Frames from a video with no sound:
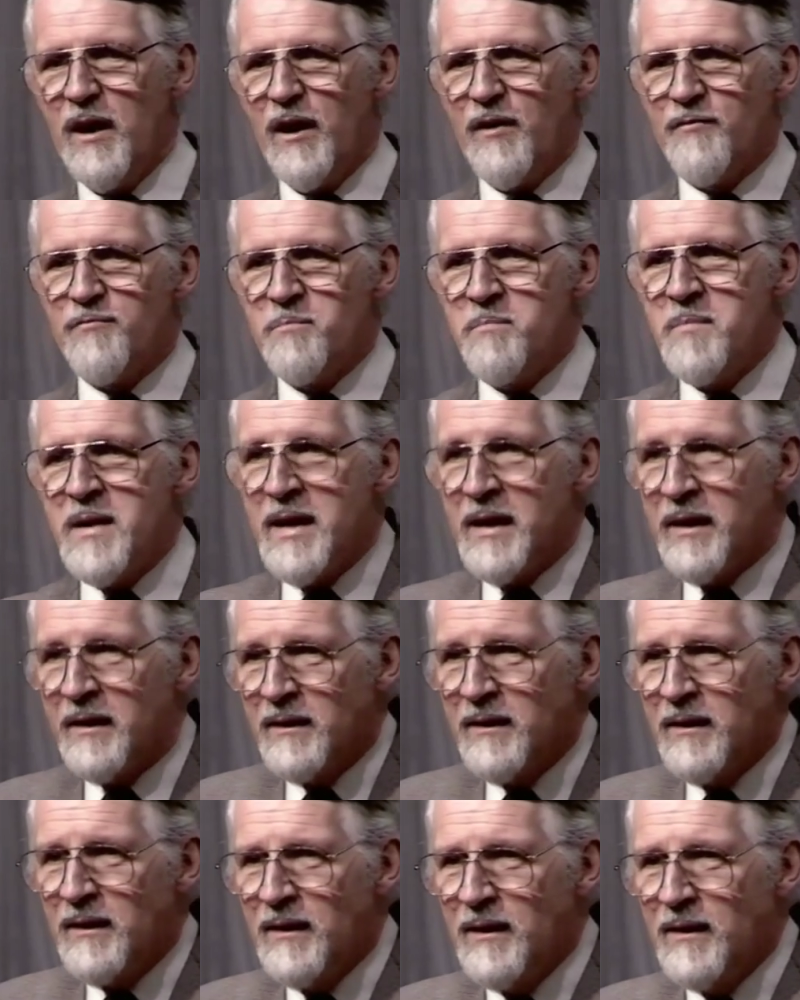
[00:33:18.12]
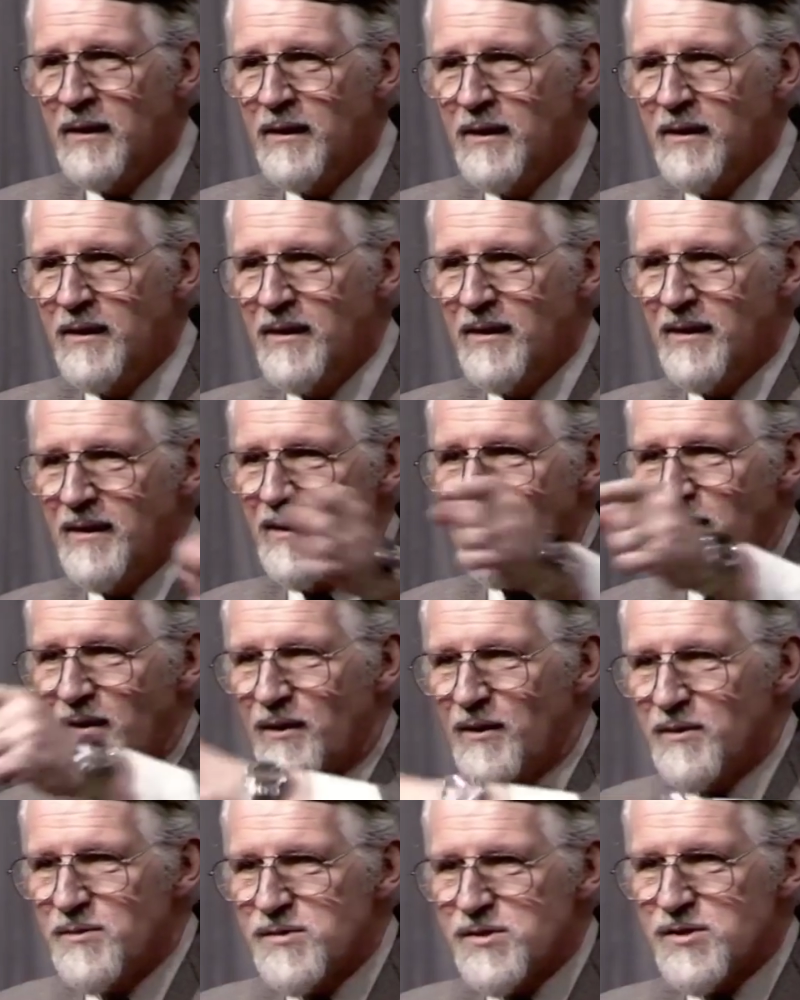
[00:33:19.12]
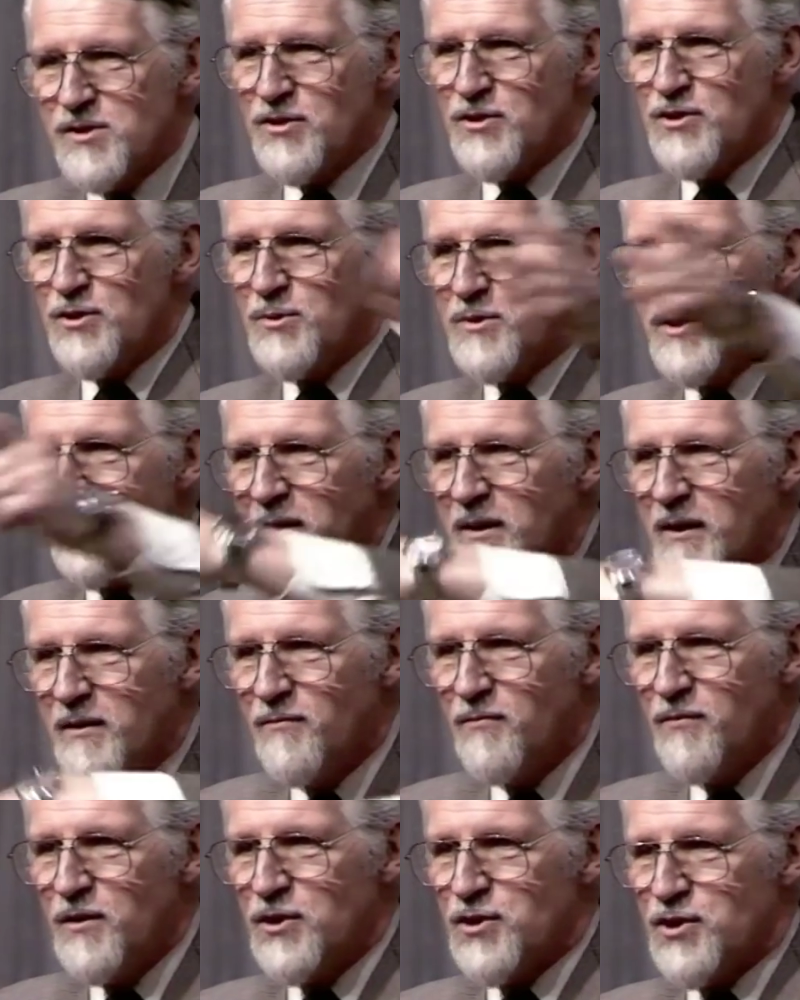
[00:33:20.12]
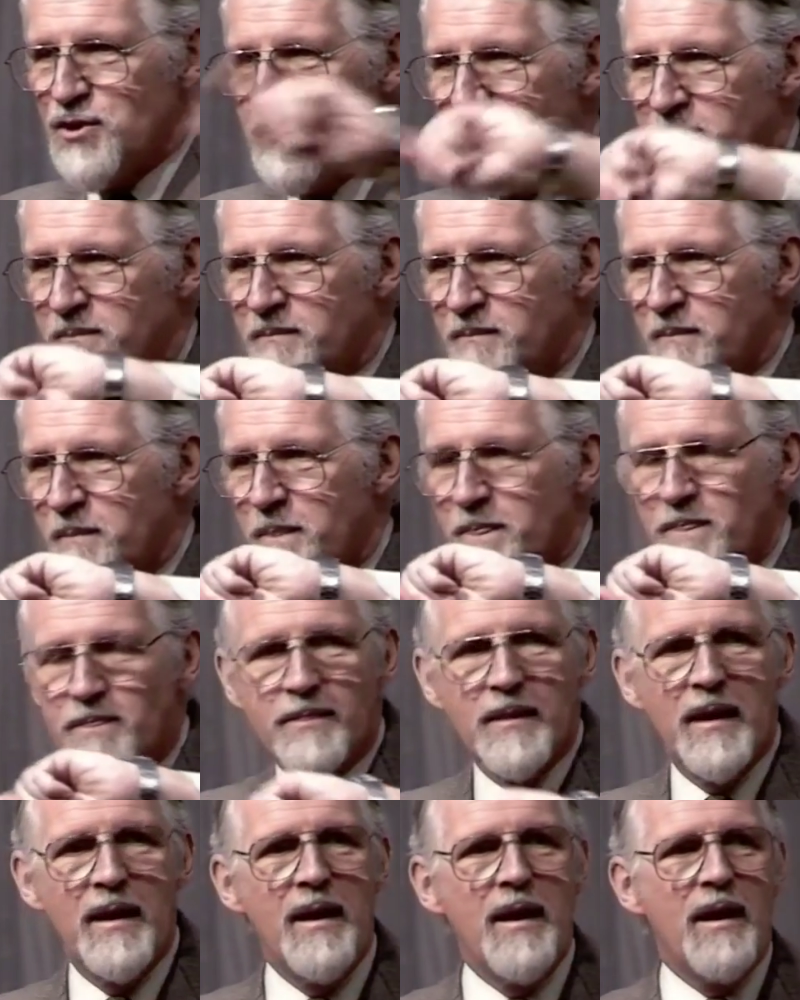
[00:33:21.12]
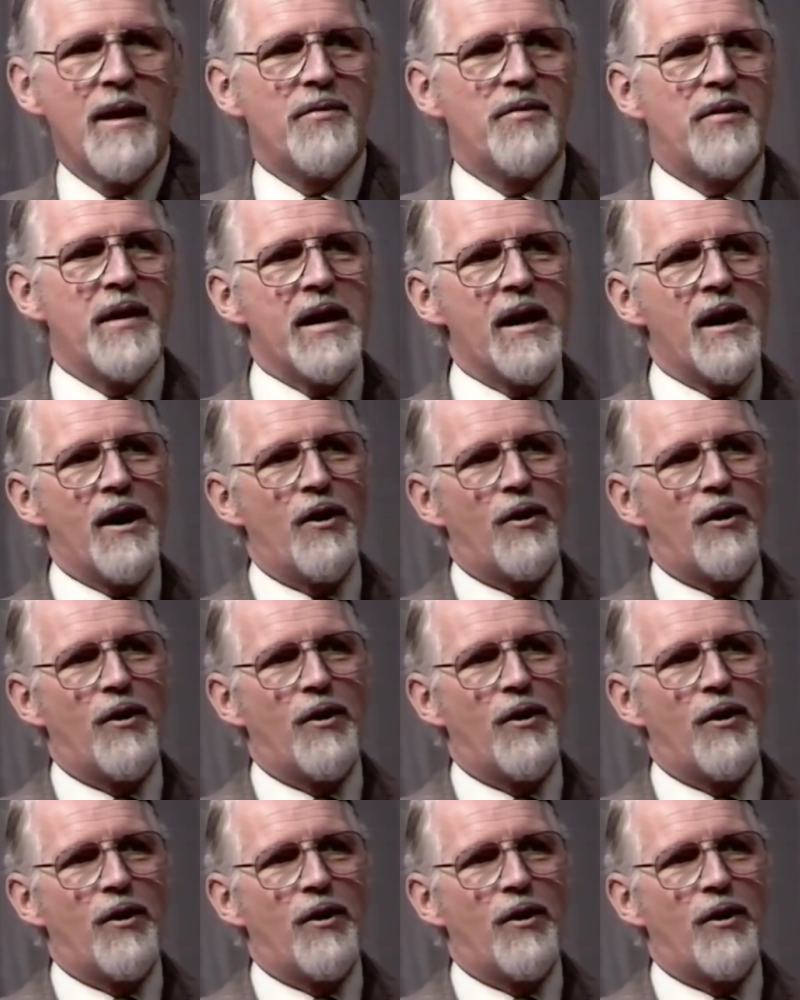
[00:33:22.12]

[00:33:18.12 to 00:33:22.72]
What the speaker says: of man constituting conversion. They are